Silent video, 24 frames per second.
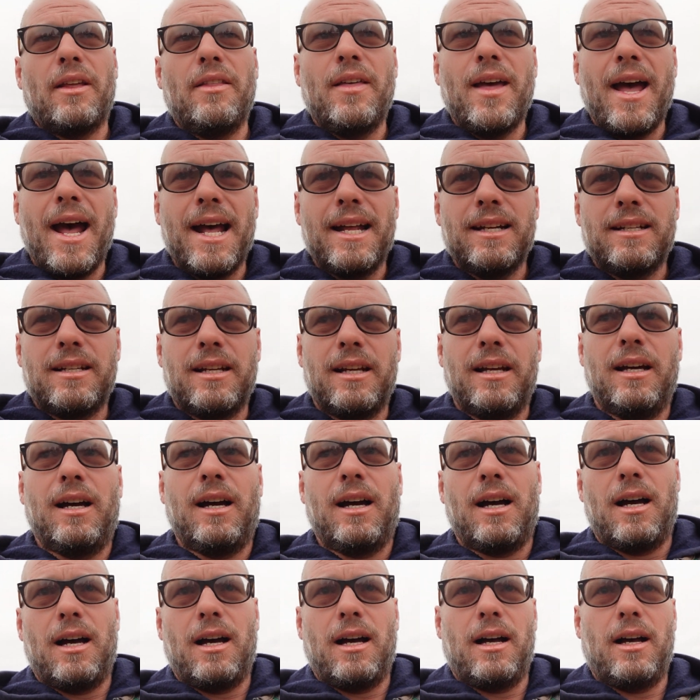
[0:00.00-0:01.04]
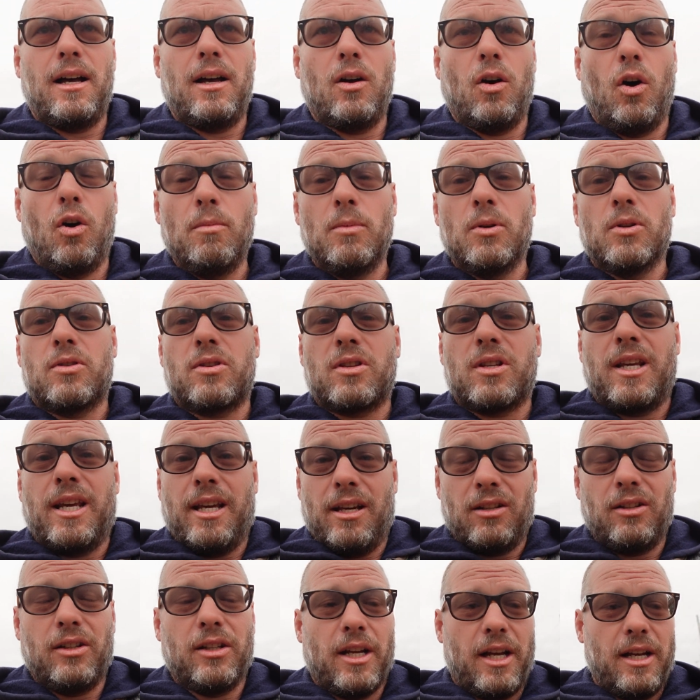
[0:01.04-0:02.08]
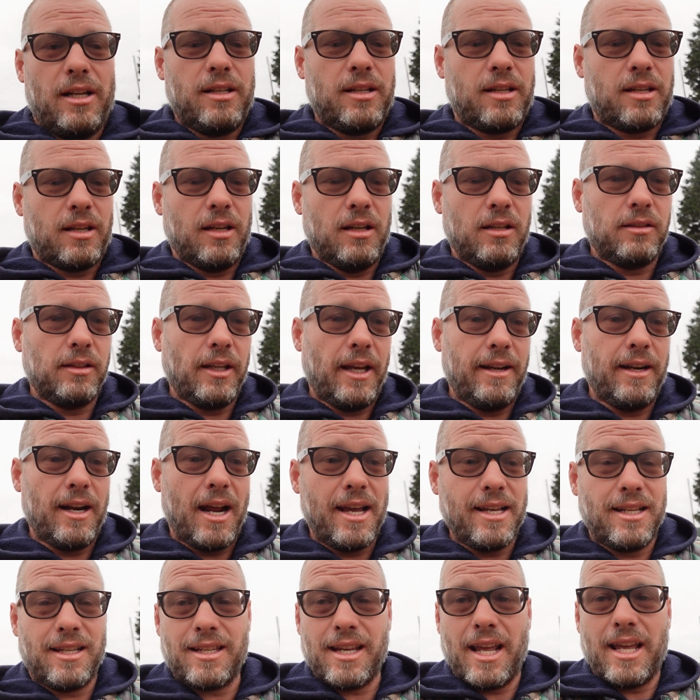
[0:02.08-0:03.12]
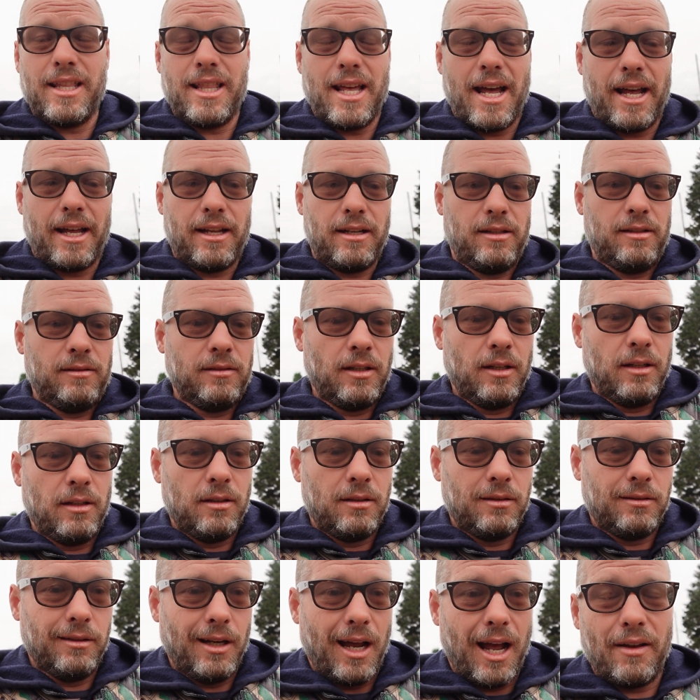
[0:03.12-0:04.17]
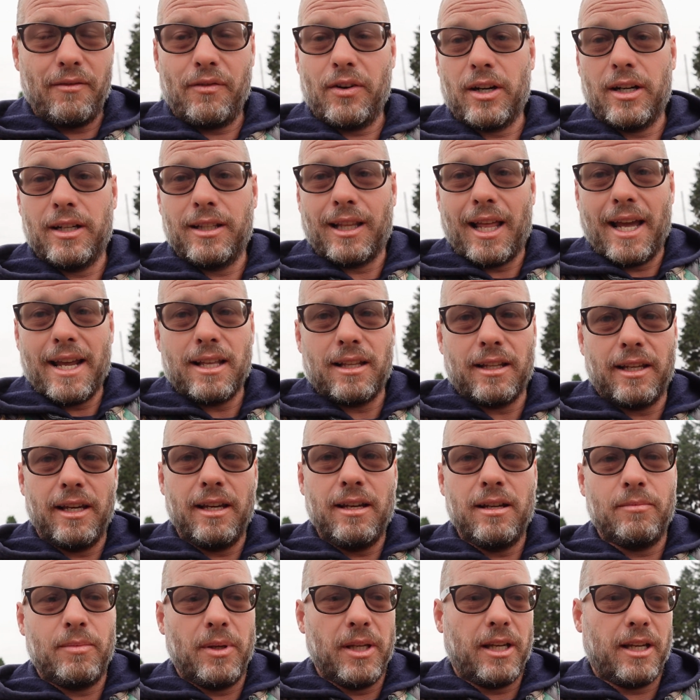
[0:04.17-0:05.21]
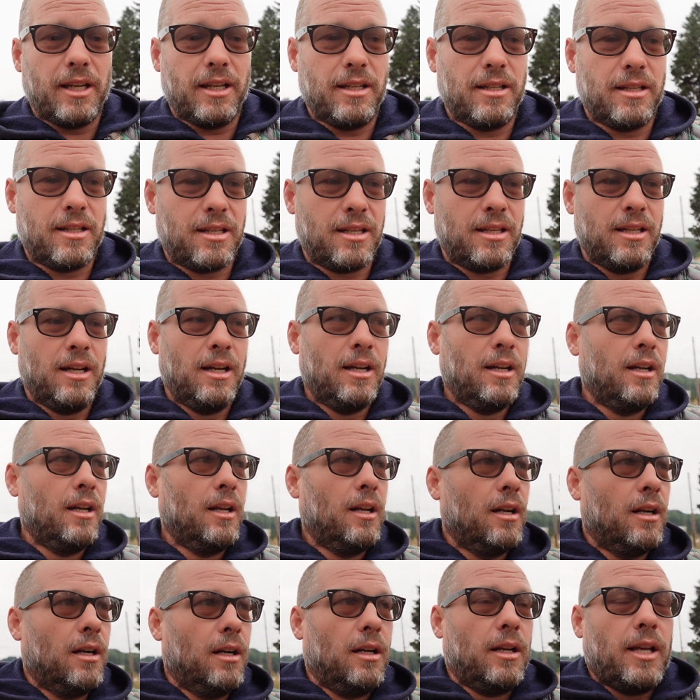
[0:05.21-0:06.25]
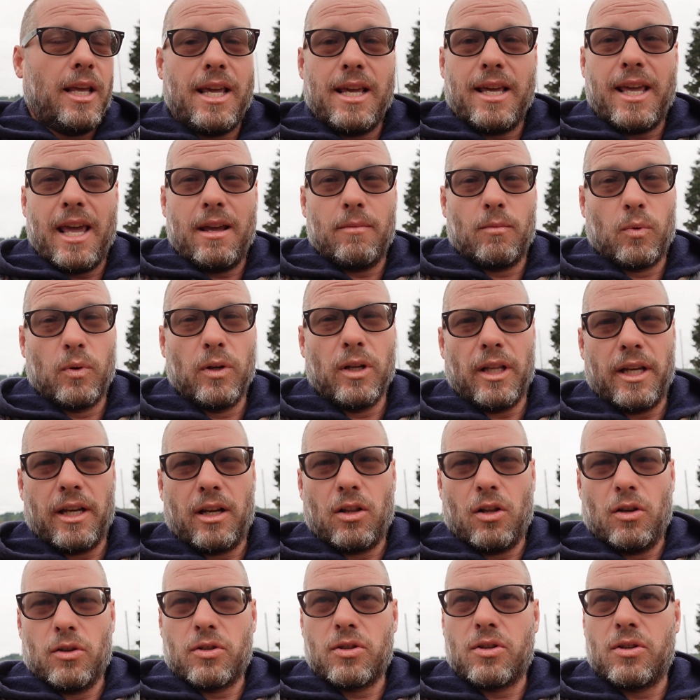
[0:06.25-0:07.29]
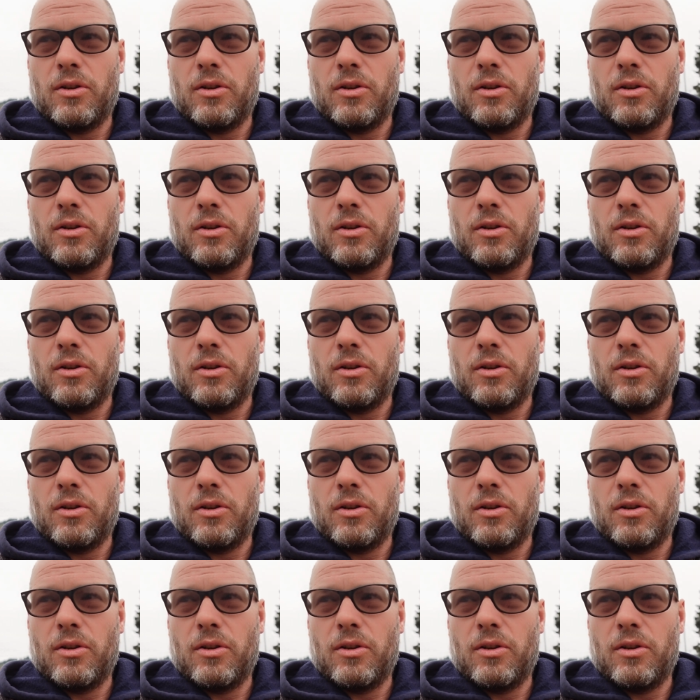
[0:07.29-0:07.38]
that uh, almost killed us. And I say that not very lightly because he came really close